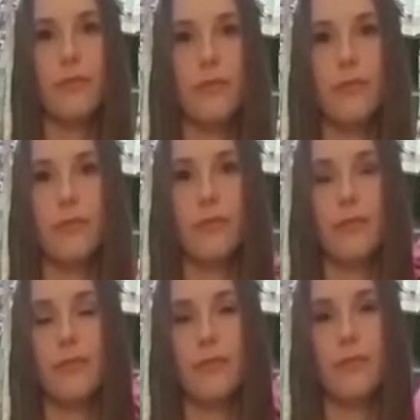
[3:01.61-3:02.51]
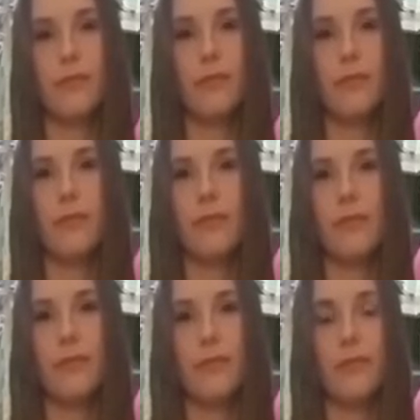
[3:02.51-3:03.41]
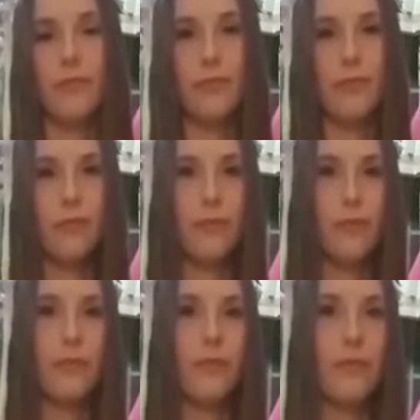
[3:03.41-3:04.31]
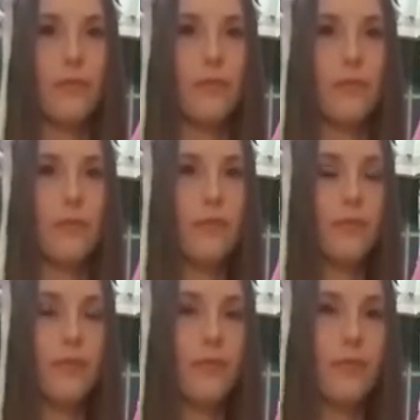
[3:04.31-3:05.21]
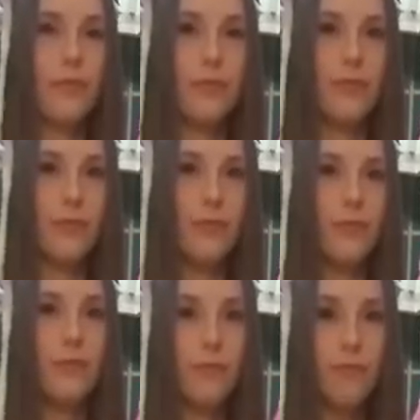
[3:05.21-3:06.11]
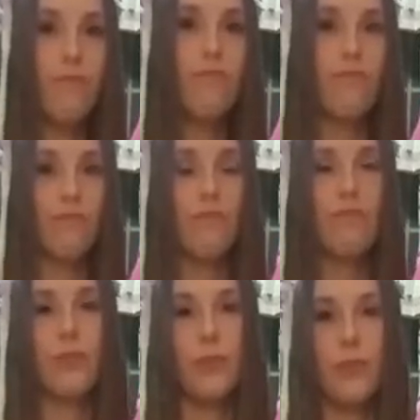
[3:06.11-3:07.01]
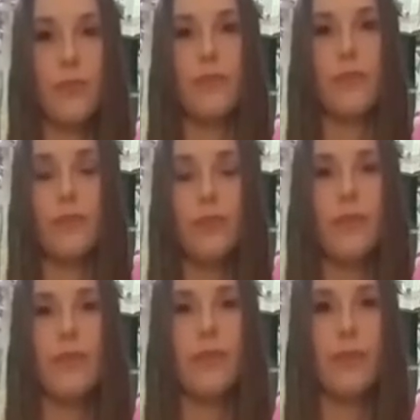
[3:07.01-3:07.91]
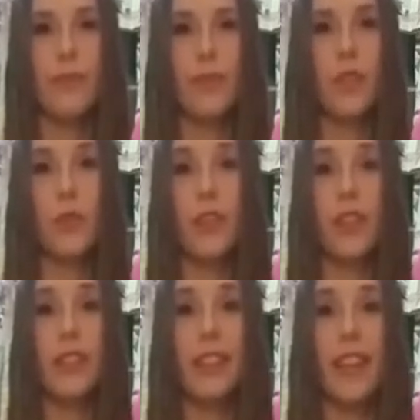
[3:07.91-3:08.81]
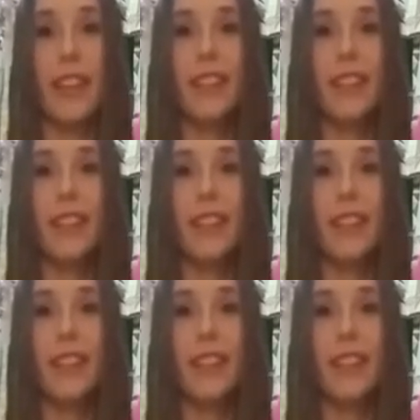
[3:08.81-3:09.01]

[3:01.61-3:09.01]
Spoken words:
This person isn't speaking.